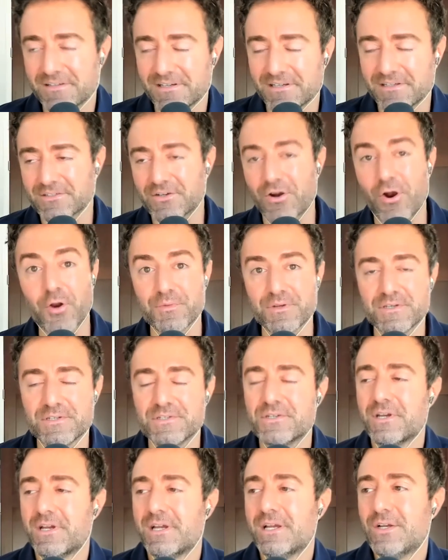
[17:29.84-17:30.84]
uh,
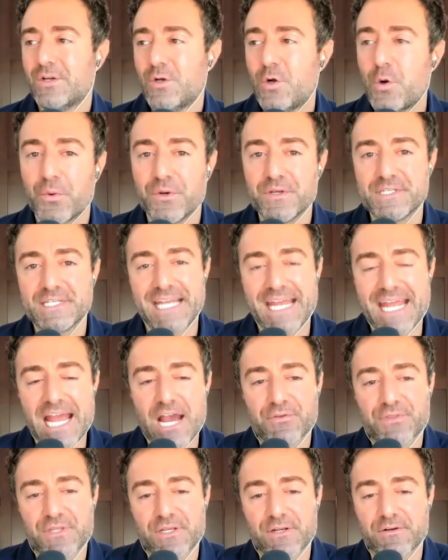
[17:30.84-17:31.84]
garbage huperzine A
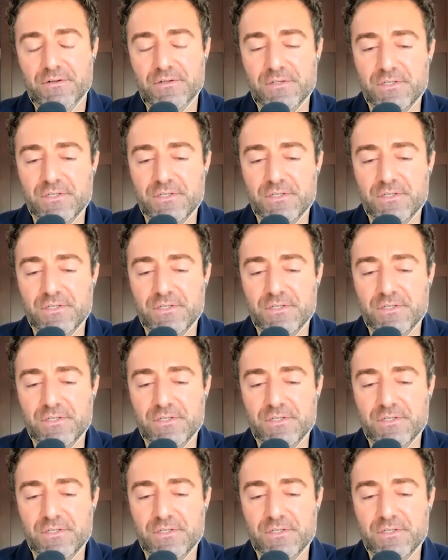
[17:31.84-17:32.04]
out there.